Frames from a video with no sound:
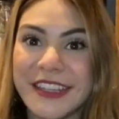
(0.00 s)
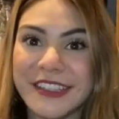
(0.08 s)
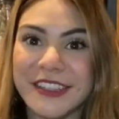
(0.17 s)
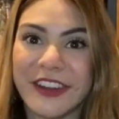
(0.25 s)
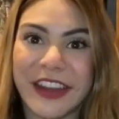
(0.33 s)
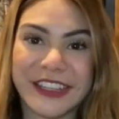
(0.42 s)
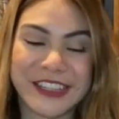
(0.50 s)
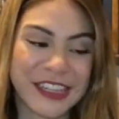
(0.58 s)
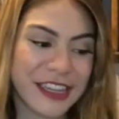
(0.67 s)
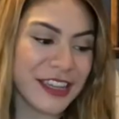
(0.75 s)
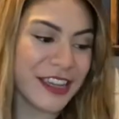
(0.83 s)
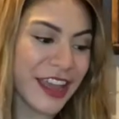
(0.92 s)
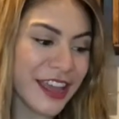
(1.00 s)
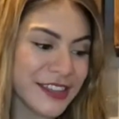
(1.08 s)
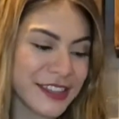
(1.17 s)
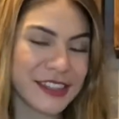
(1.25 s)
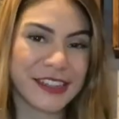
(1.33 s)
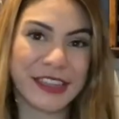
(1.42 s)
so our tea
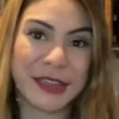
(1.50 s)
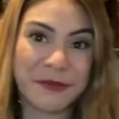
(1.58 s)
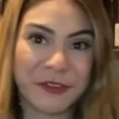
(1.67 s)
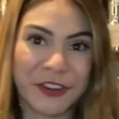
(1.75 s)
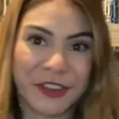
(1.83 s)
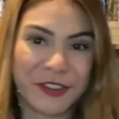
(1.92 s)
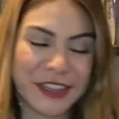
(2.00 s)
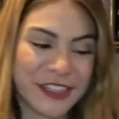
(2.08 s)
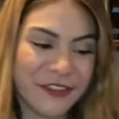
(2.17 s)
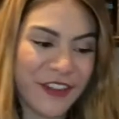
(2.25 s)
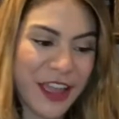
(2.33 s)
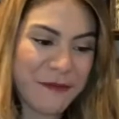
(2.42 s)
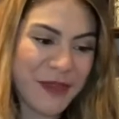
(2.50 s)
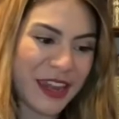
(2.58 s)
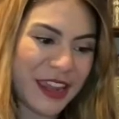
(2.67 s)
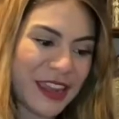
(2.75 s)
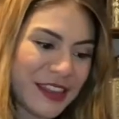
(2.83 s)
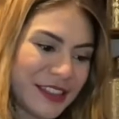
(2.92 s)
has steeped for 3 to 5
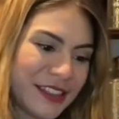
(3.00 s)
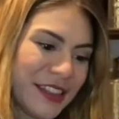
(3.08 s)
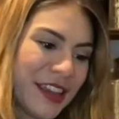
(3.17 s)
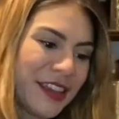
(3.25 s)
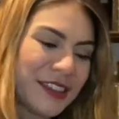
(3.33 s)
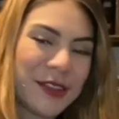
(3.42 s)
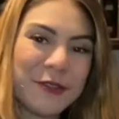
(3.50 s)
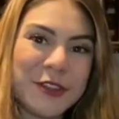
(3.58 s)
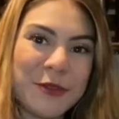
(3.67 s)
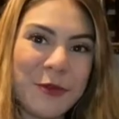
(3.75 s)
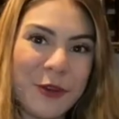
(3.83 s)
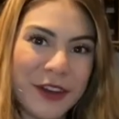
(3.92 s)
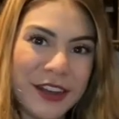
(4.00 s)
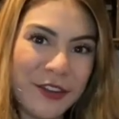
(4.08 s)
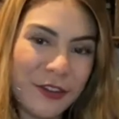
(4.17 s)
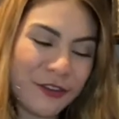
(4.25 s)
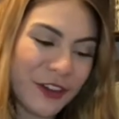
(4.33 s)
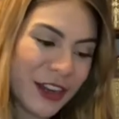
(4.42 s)
minutes. So I'm going to pour
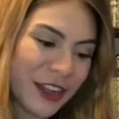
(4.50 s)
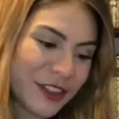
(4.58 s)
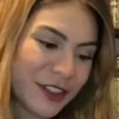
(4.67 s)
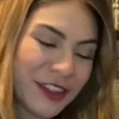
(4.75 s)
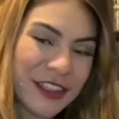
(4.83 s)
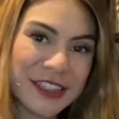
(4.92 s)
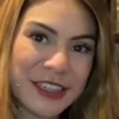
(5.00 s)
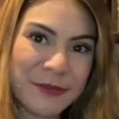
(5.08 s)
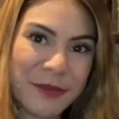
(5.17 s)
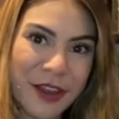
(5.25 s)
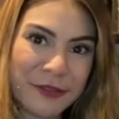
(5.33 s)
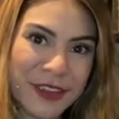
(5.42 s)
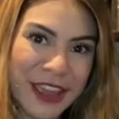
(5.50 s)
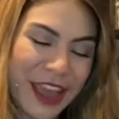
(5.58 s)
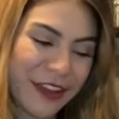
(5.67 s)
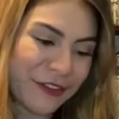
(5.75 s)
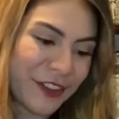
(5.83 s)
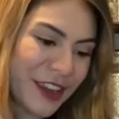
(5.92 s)
it over into the teapot we
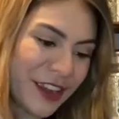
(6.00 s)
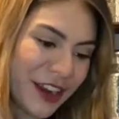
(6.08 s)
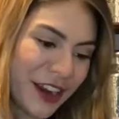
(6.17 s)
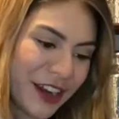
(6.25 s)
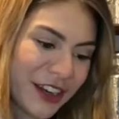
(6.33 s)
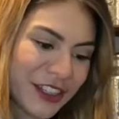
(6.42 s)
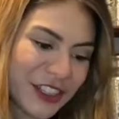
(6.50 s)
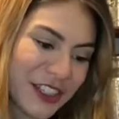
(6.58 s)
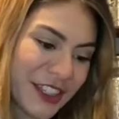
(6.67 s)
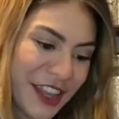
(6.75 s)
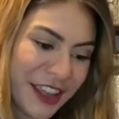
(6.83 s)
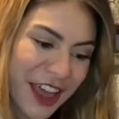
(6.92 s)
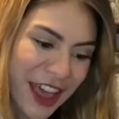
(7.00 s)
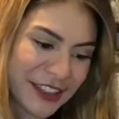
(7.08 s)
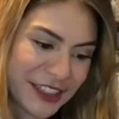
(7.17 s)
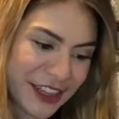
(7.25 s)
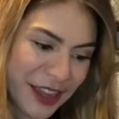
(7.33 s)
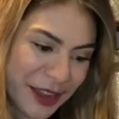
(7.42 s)
have here, just like
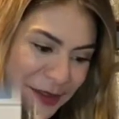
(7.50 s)
last time.